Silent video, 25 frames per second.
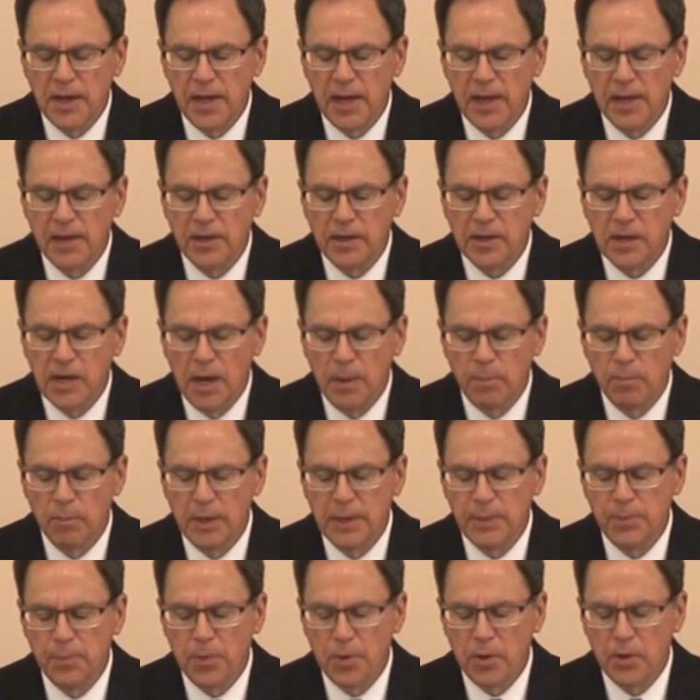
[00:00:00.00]
and a
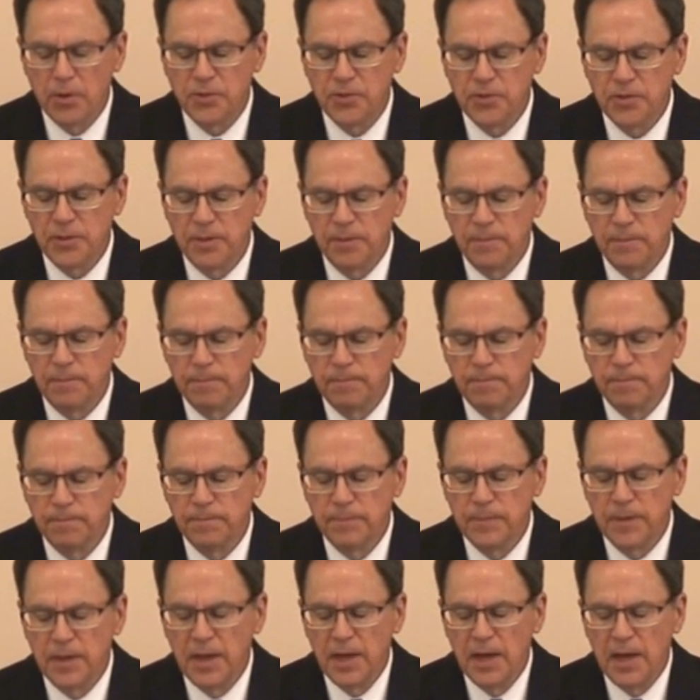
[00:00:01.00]
comely person,
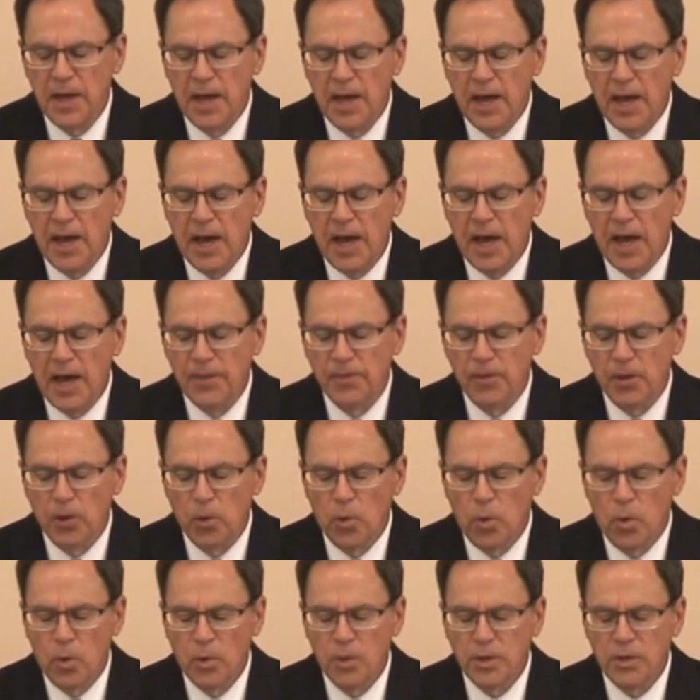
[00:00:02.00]
and the
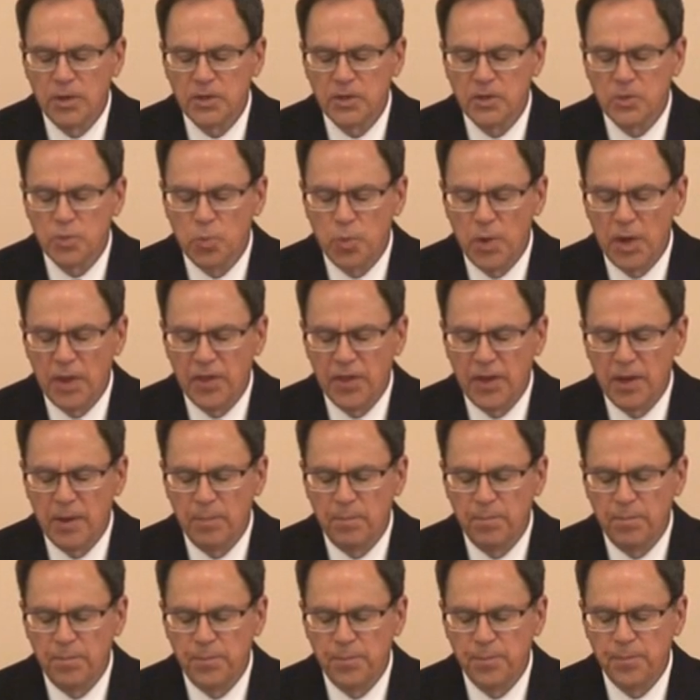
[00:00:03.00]
Lord is with
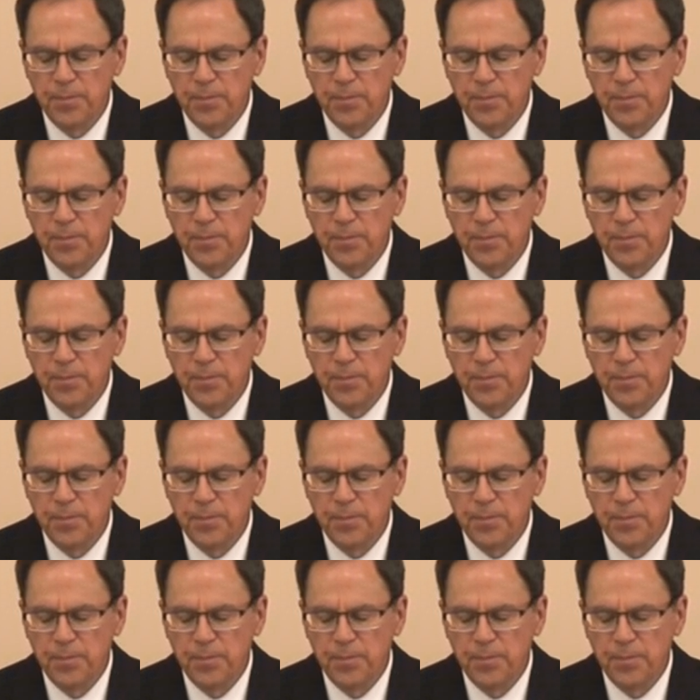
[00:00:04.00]
him.